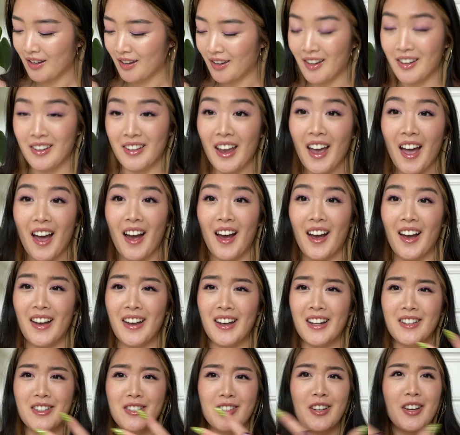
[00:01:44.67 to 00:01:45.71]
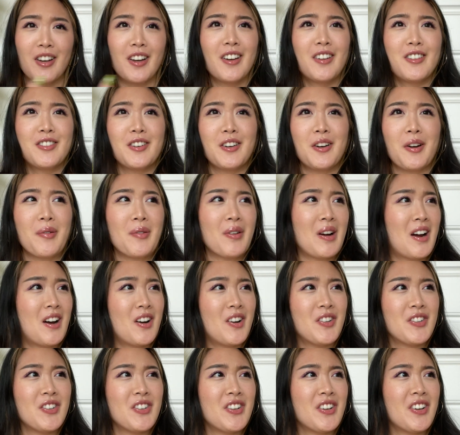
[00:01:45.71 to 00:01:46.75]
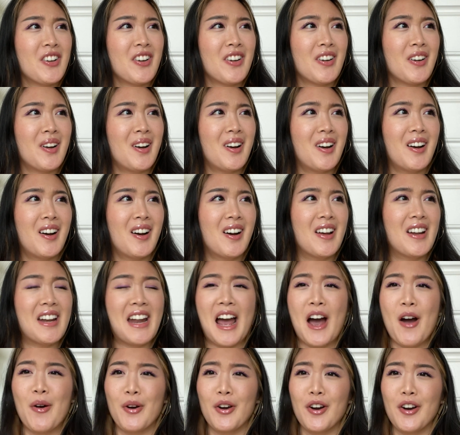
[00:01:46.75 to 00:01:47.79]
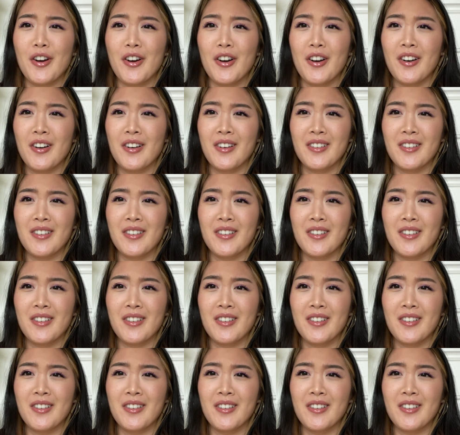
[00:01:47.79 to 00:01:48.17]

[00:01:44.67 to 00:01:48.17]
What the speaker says: yeah, it took around an hour,